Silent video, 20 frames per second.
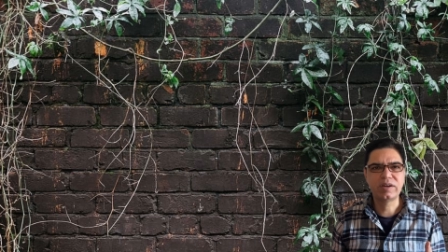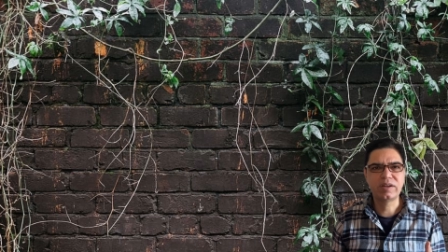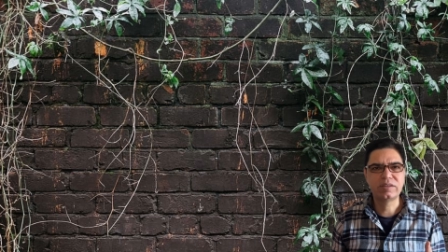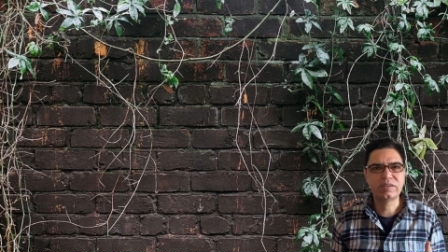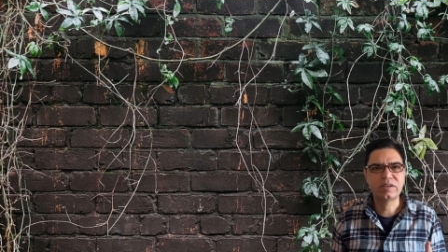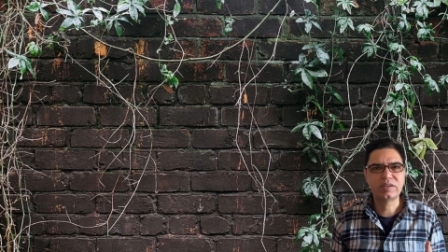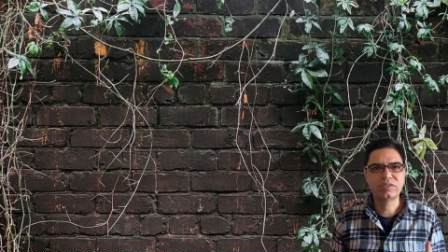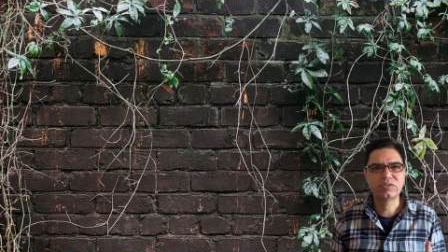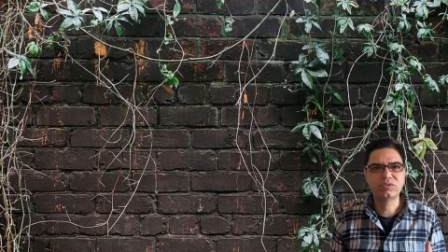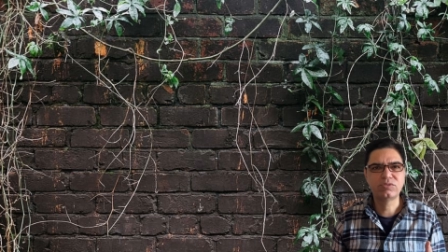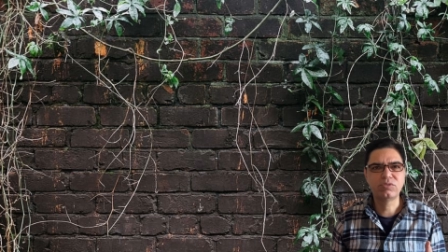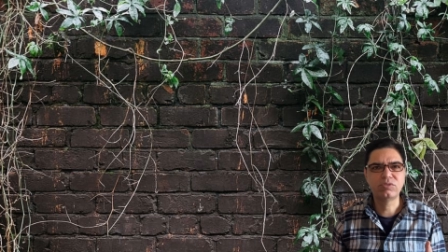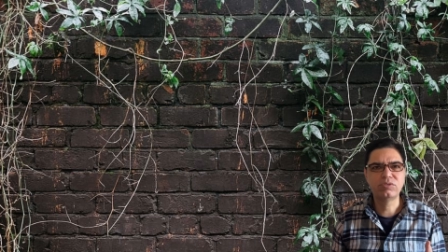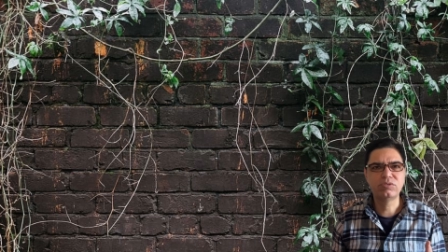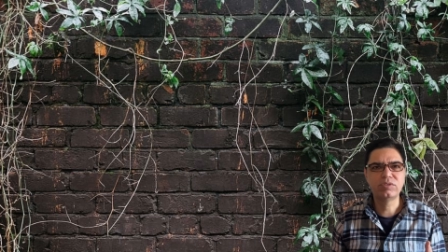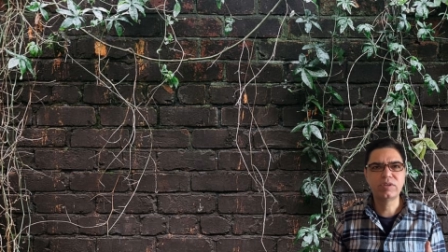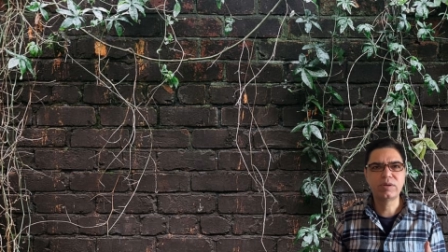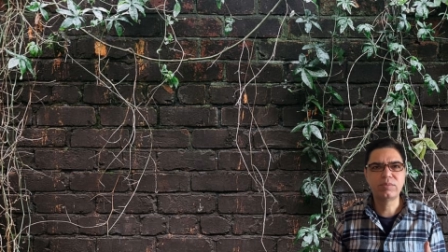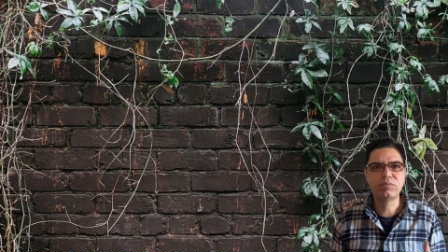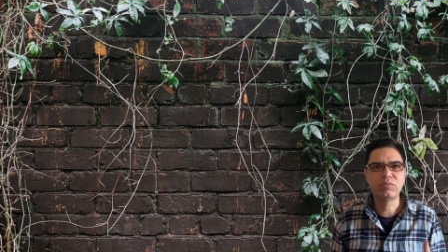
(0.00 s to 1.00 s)
As I told you,
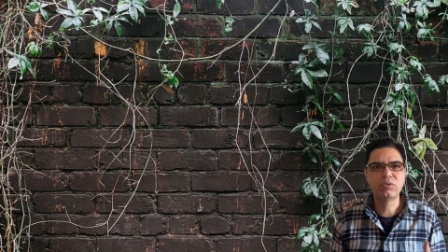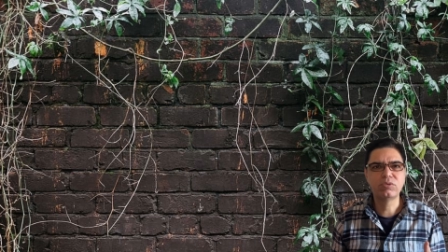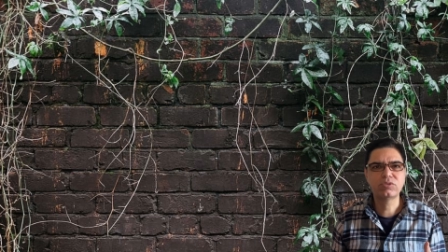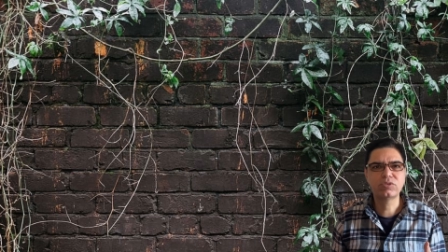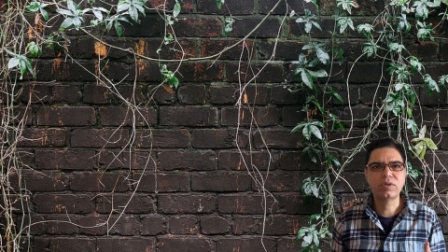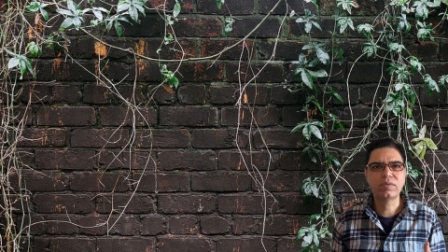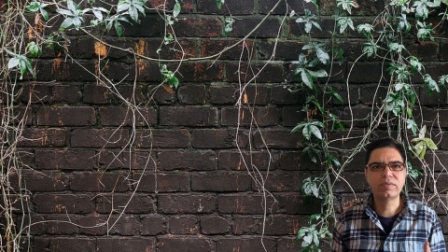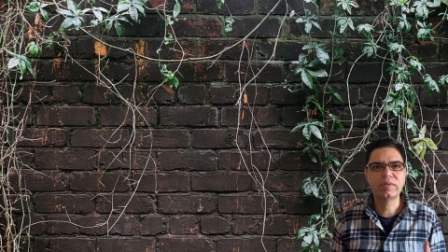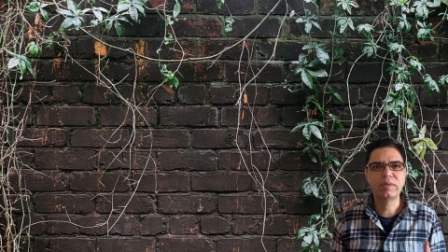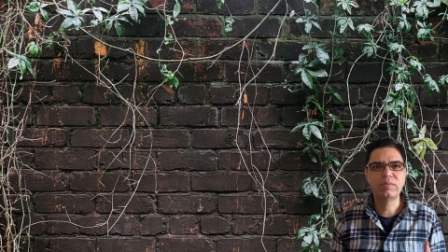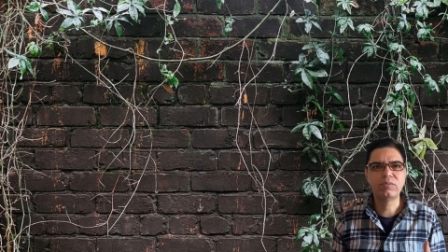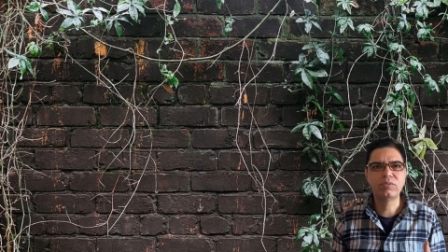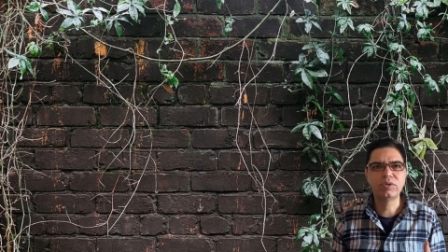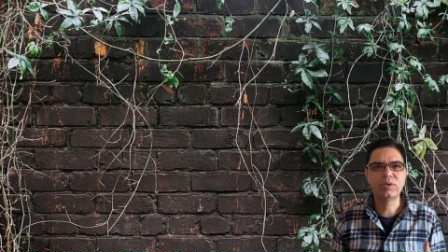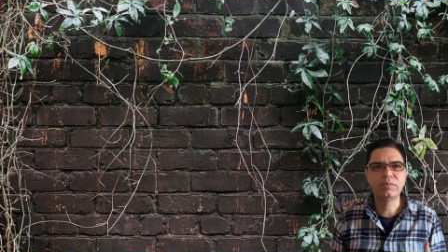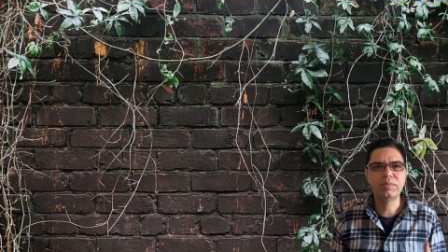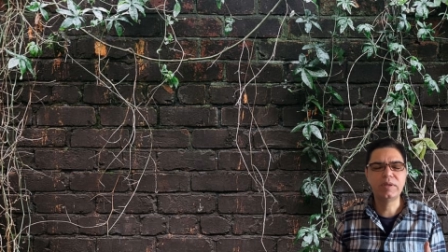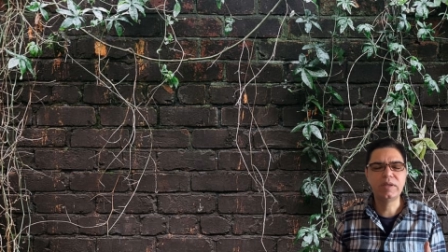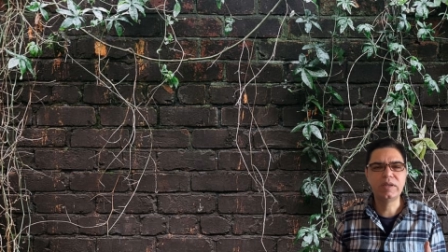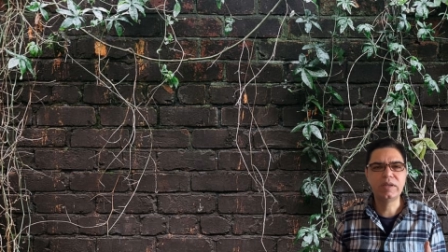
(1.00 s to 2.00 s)
that most of them
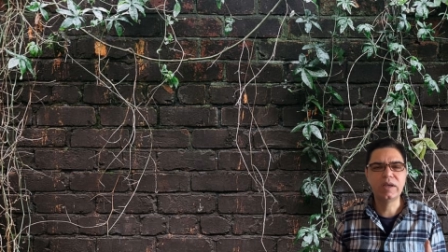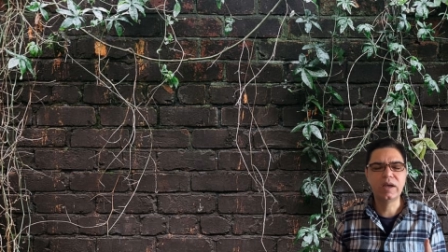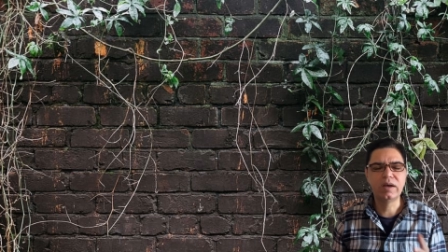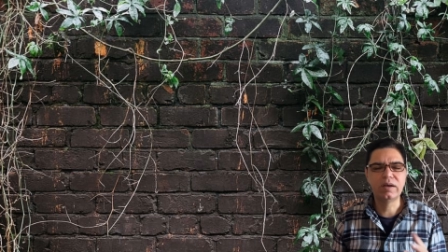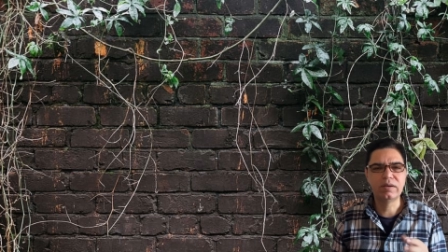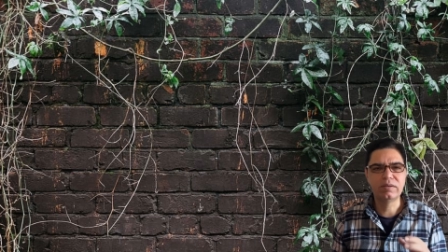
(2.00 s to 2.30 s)
would be